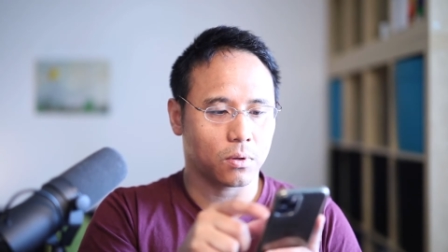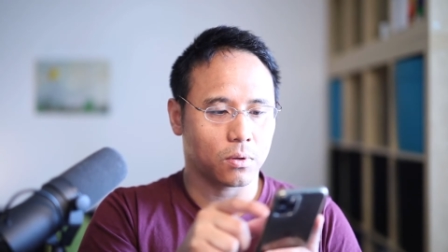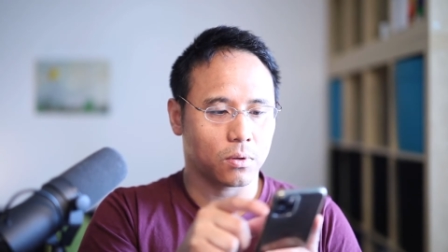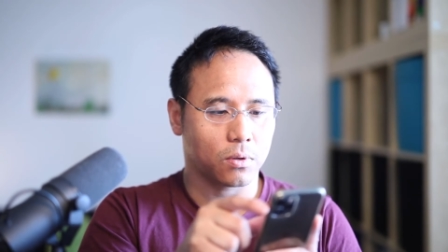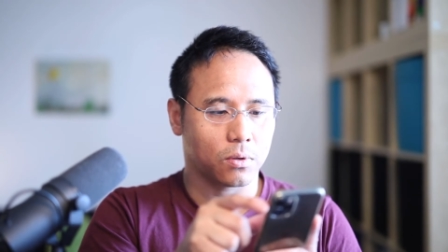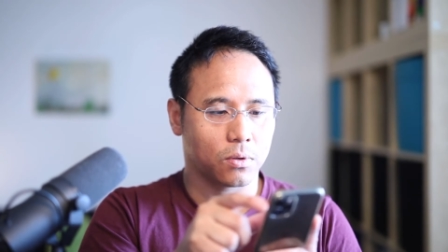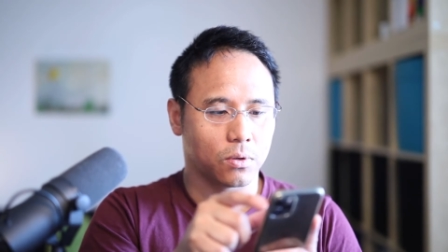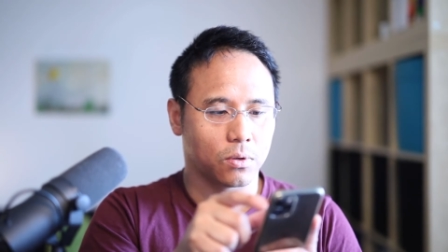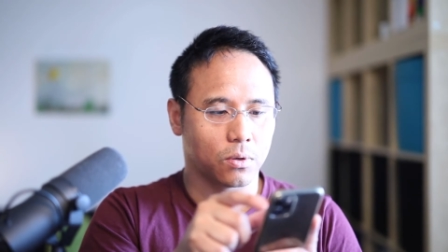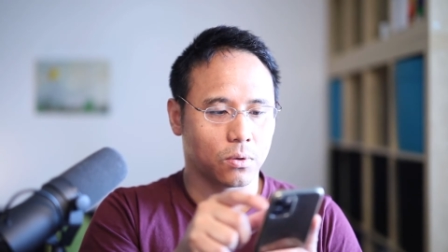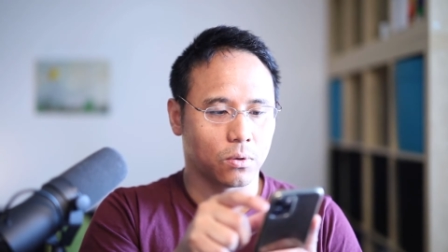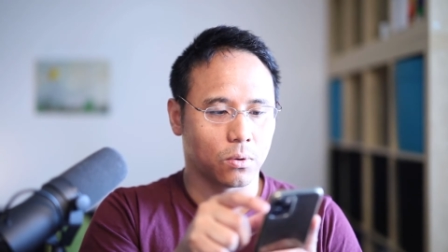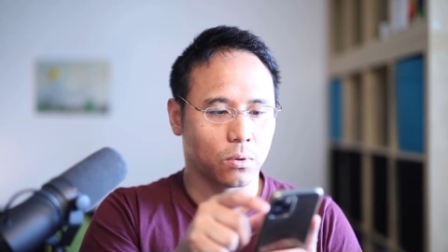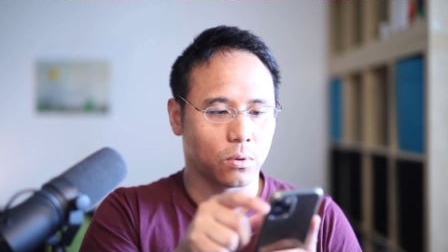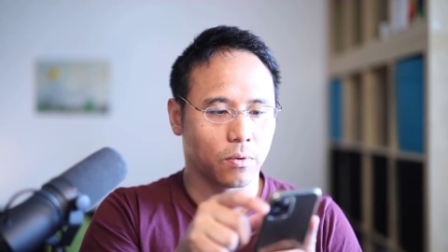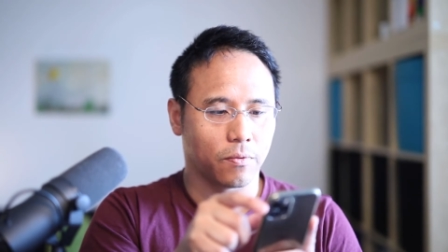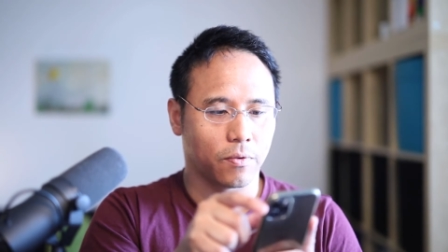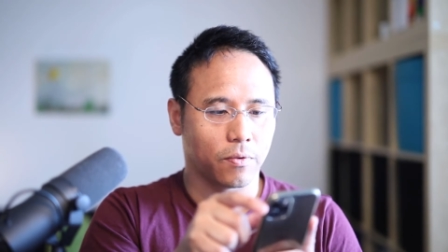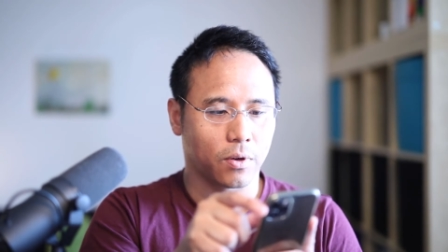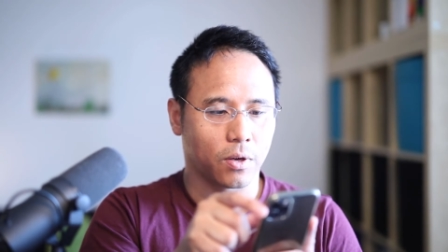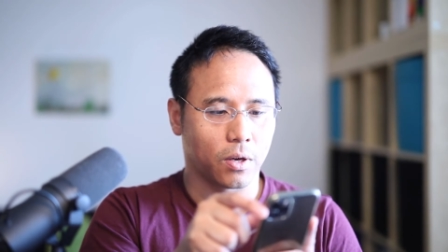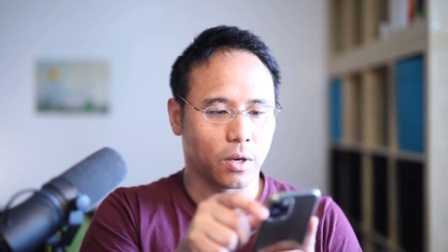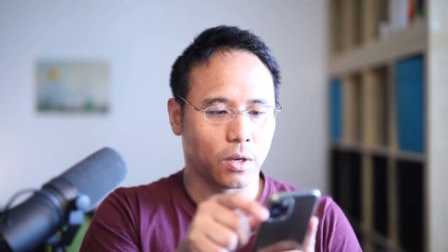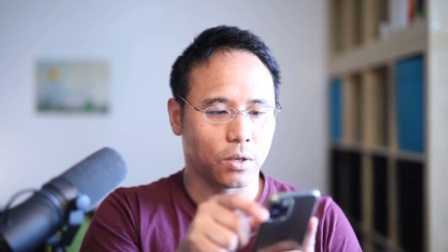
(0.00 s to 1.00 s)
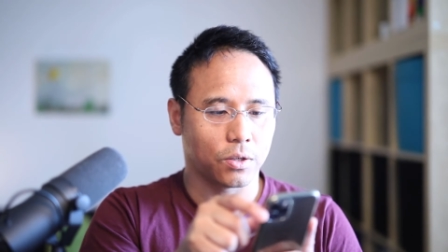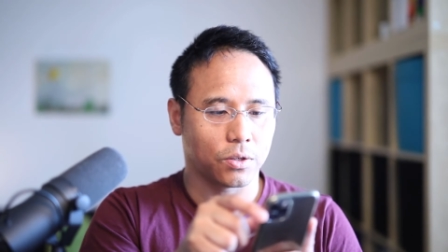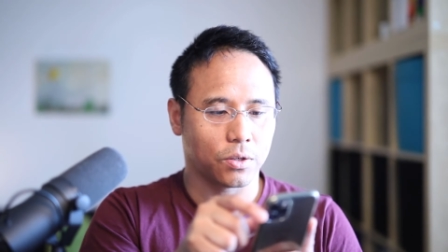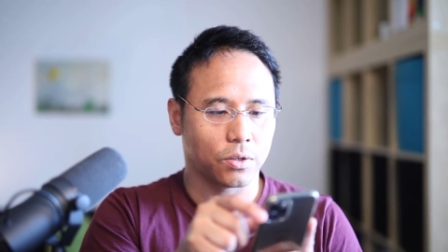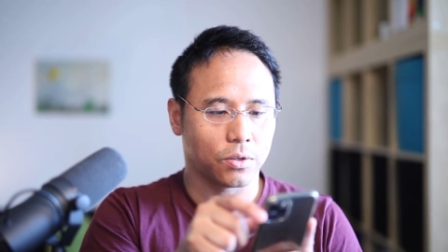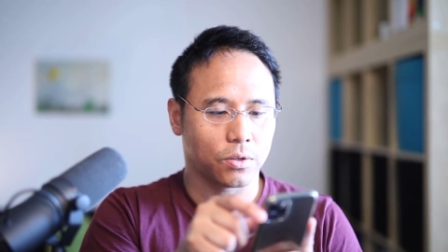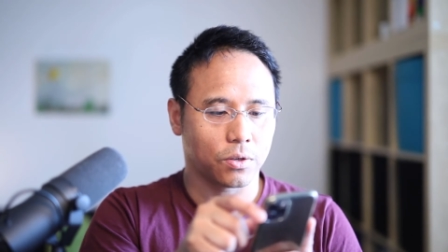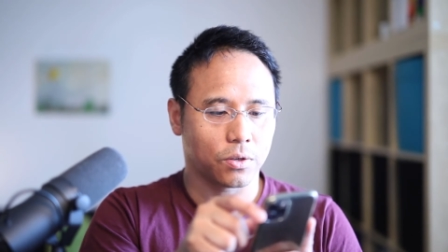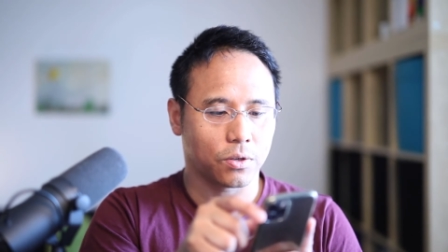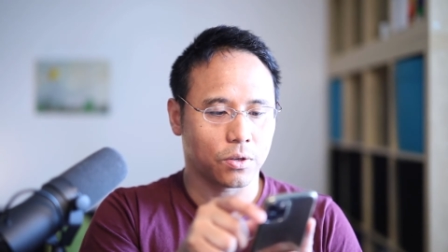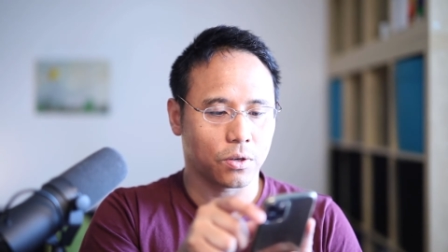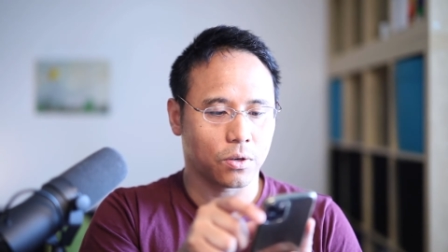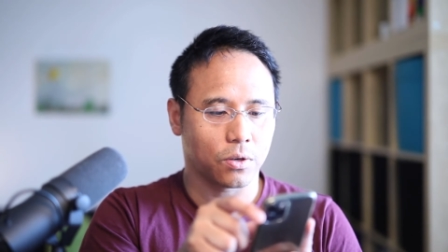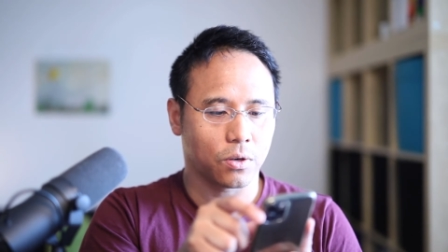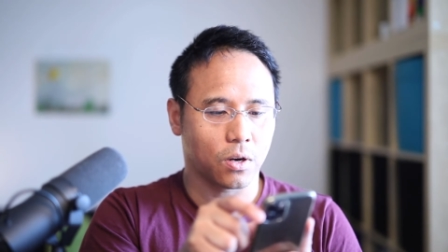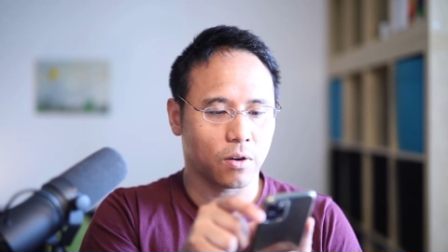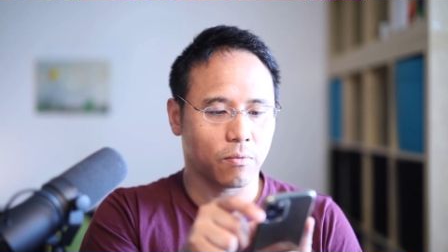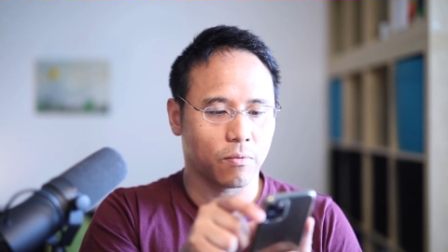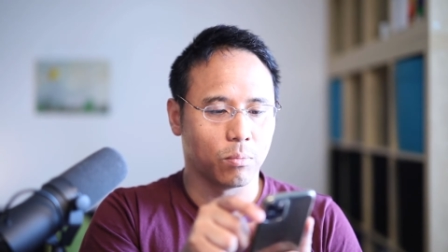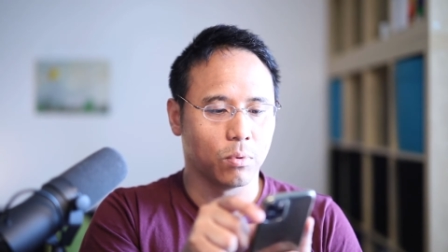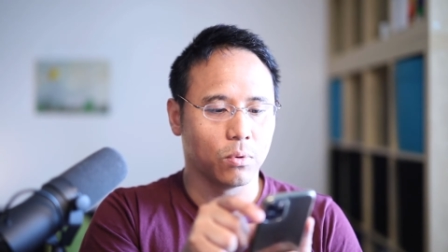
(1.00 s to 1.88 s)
So notifications are turned off,